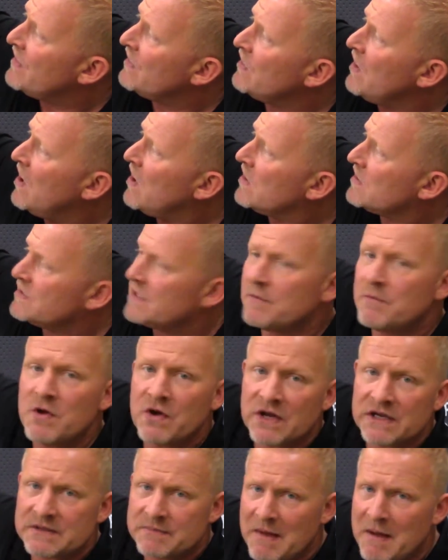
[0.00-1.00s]
lungs and
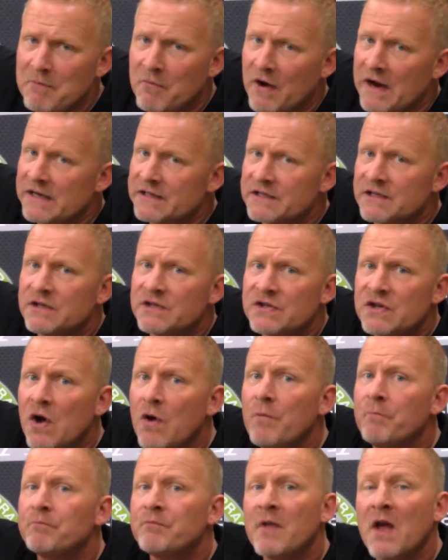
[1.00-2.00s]
mucous membranes.
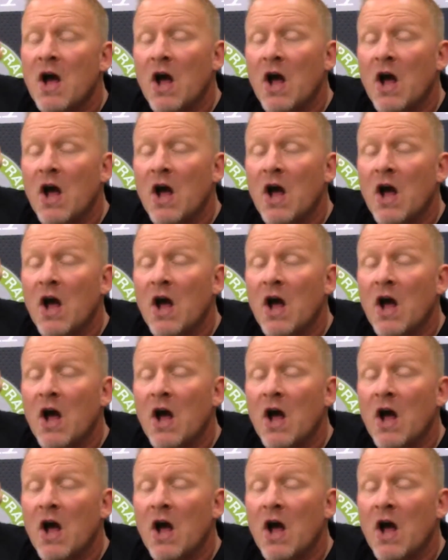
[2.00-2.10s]
So